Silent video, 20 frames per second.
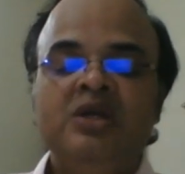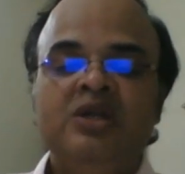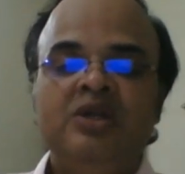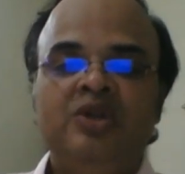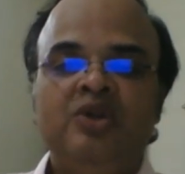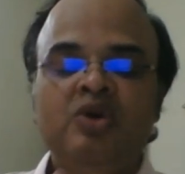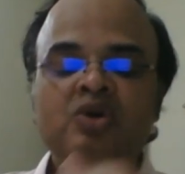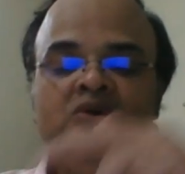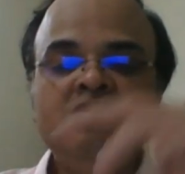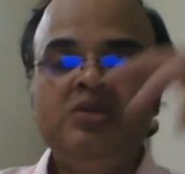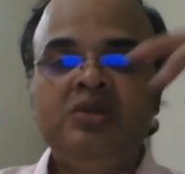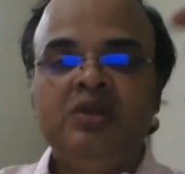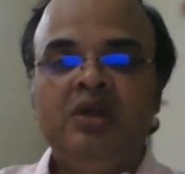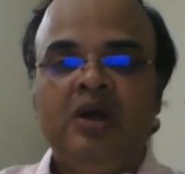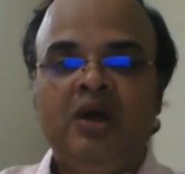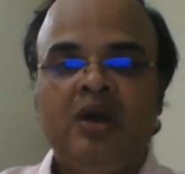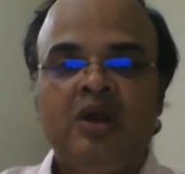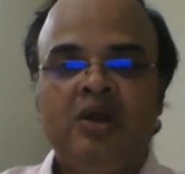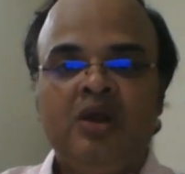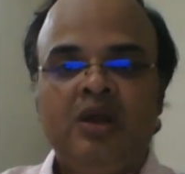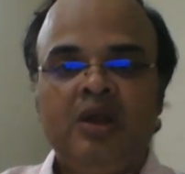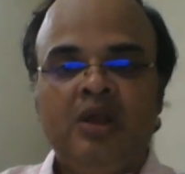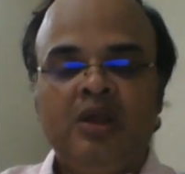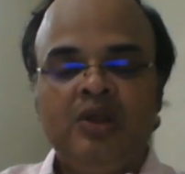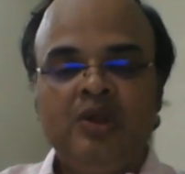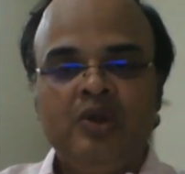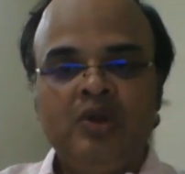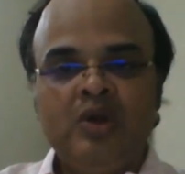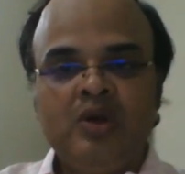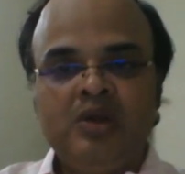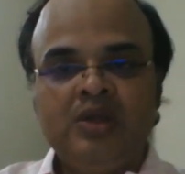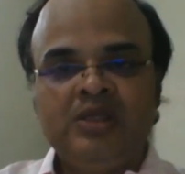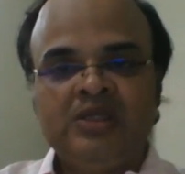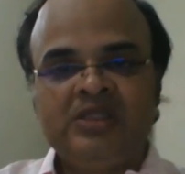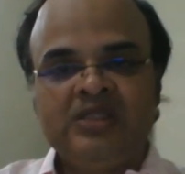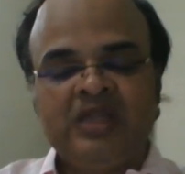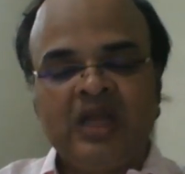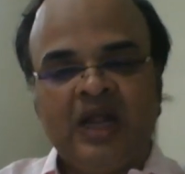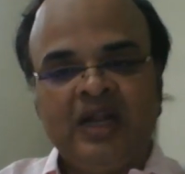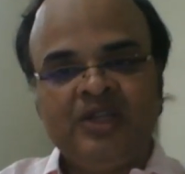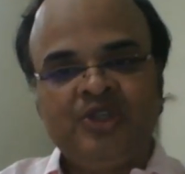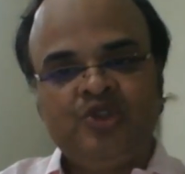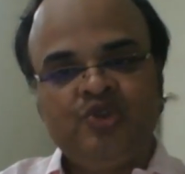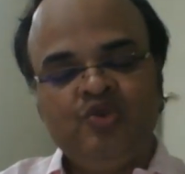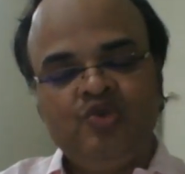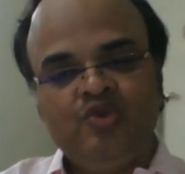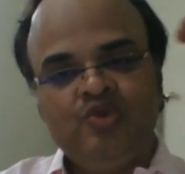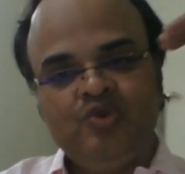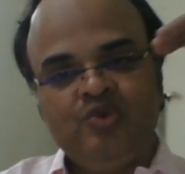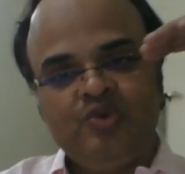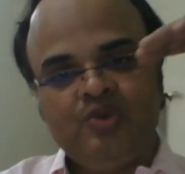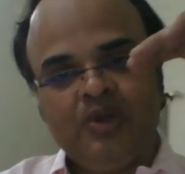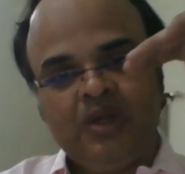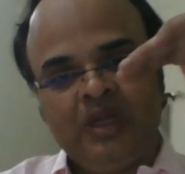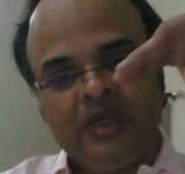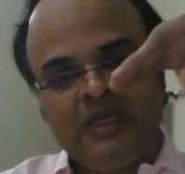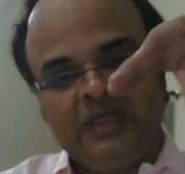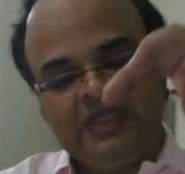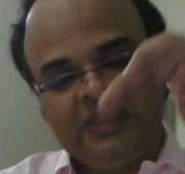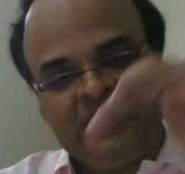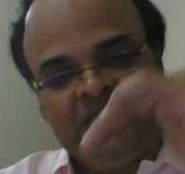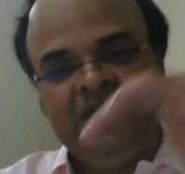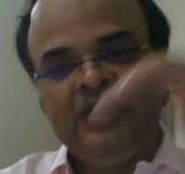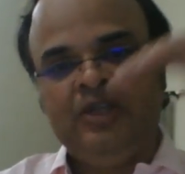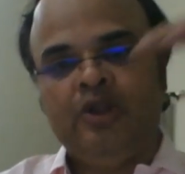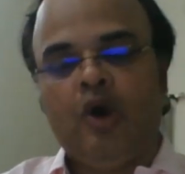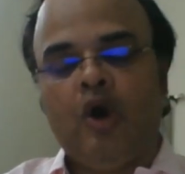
it starts to recede,